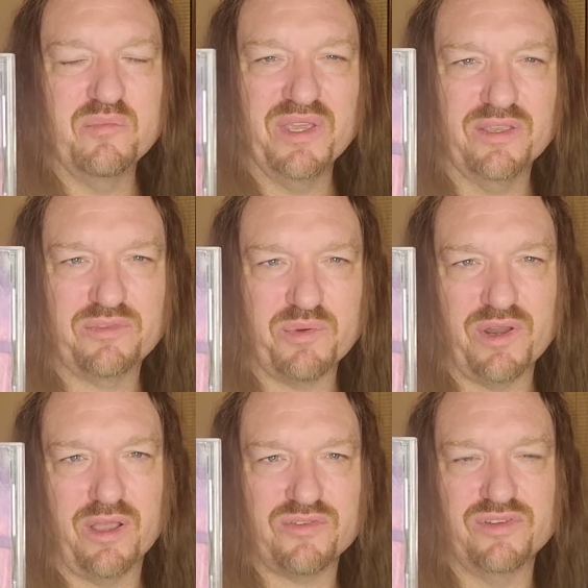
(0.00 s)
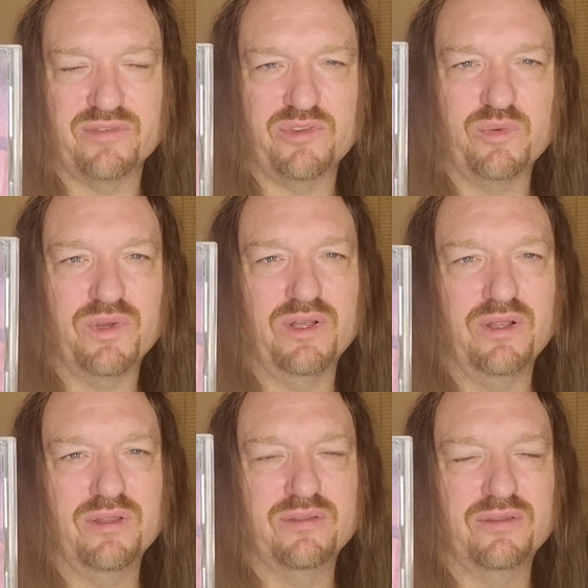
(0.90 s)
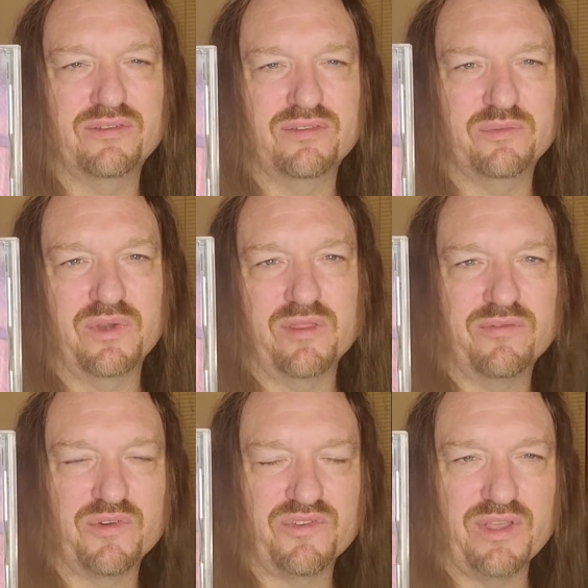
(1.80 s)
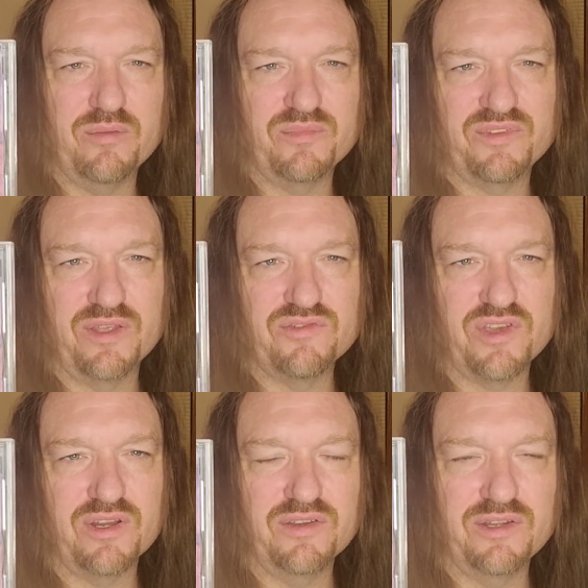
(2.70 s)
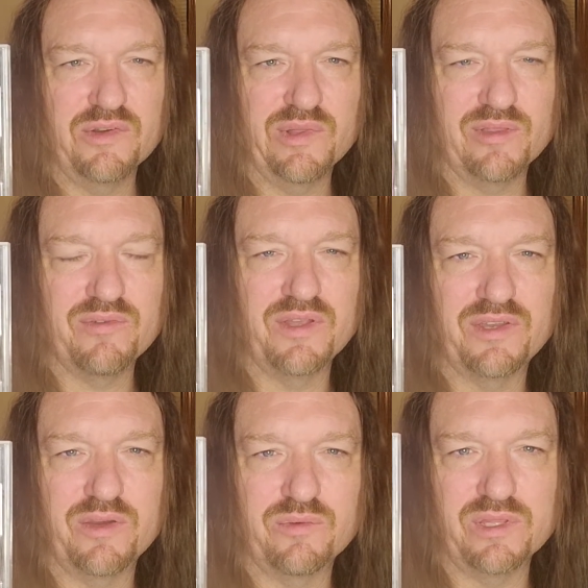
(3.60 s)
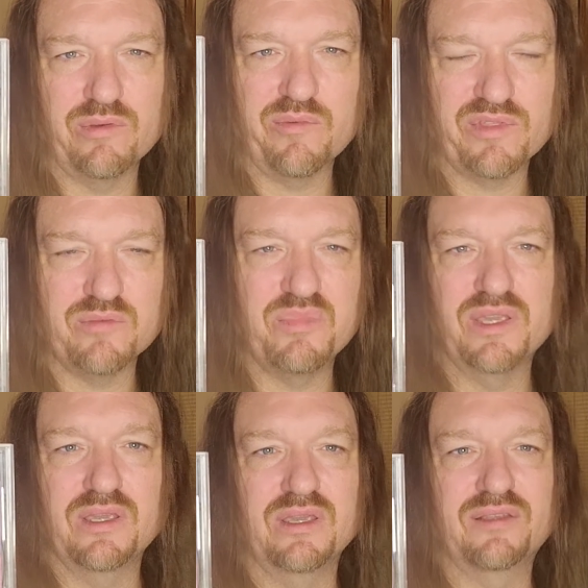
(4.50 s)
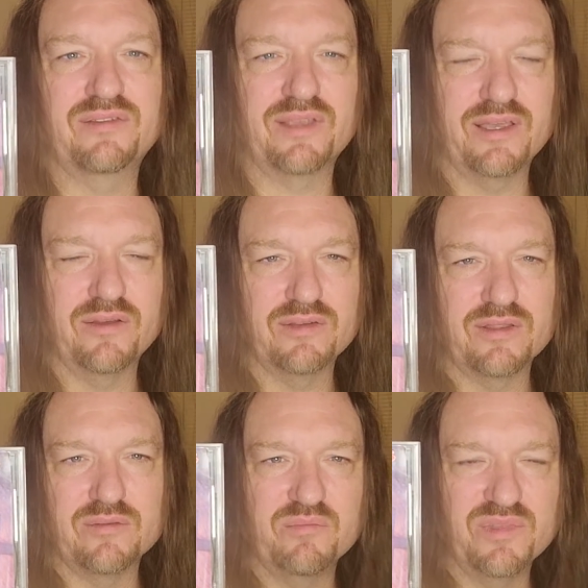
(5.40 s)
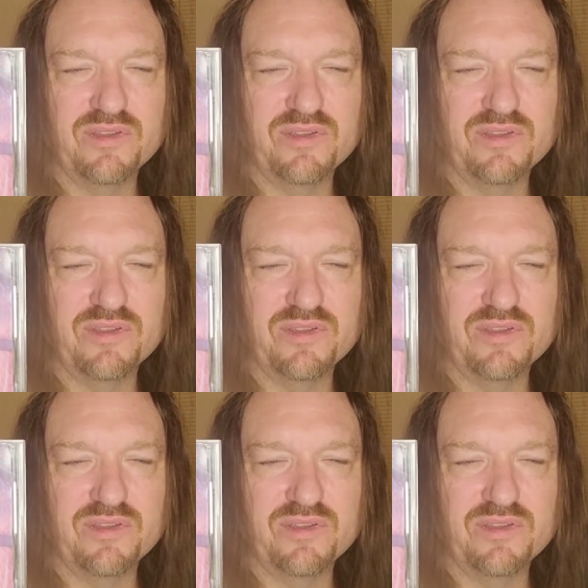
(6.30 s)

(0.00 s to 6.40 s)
biggest production, if you will. This is one of the first albums that John and Dino Elefante really went with the big sound and